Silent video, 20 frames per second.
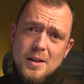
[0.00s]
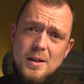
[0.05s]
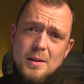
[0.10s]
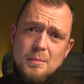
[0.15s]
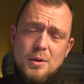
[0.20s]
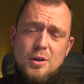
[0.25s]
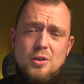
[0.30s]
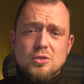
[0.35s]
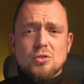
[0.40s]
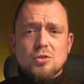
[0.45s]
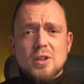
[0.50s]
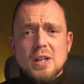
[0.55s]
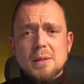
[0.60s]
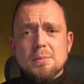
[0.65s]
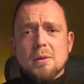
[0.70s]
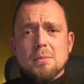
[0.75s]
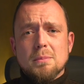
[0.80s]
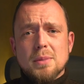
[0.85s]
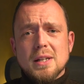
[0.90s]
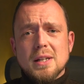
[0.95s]
because you keep
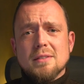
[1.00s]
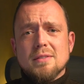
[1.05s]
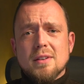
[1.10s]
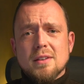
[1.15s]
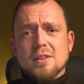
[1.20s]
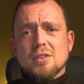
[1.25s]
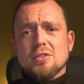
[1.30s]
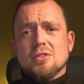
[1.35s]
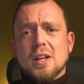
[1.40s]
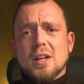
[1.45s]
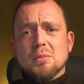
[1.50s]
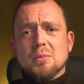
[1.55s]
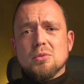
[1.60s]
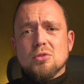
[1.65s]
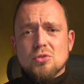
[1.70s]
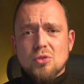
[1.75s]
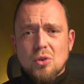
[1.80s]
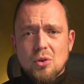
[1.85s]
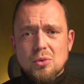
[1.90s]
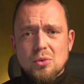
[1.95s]
on believing the same
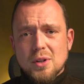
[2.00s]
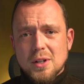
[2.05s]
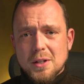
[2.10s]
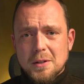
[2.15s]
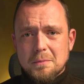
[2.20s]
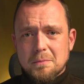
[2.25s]
story.